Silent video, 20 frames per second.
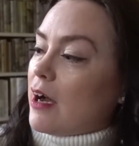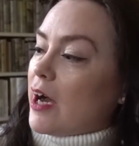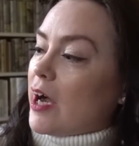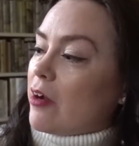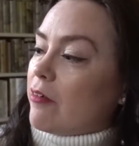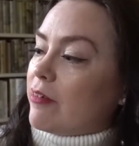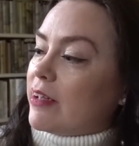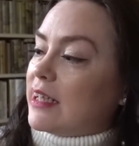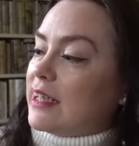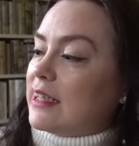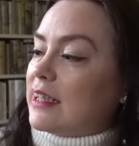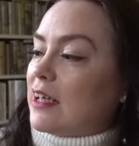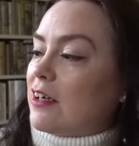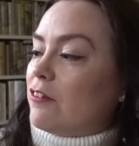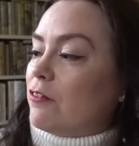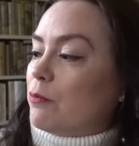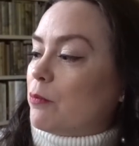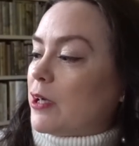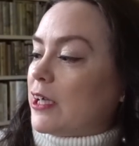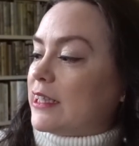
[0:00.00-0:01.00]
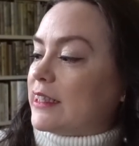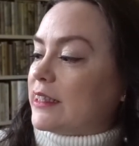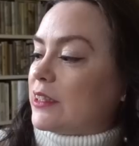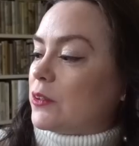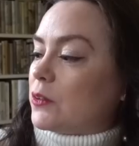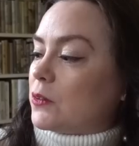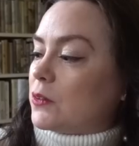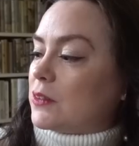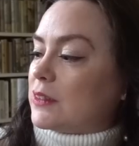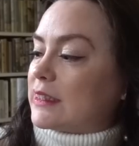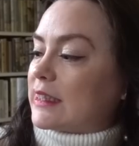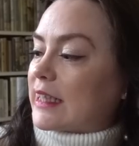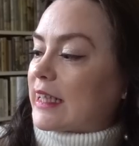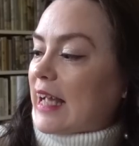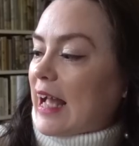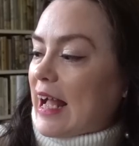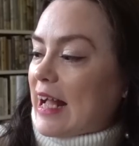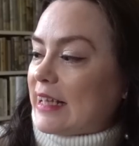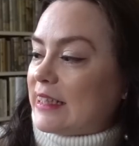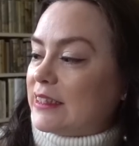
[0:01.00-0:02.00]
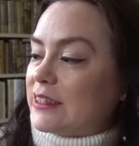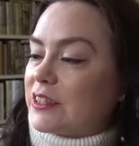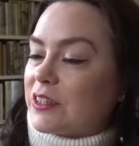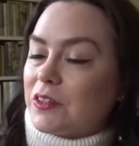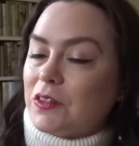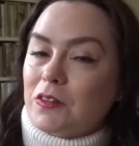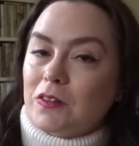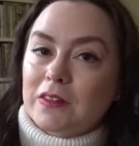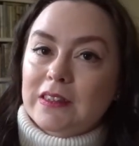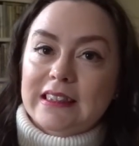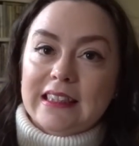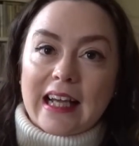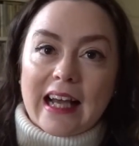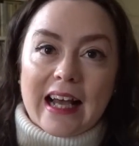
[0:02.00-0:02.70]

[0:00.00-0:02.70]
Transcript: I really love Bridie Hall's candles,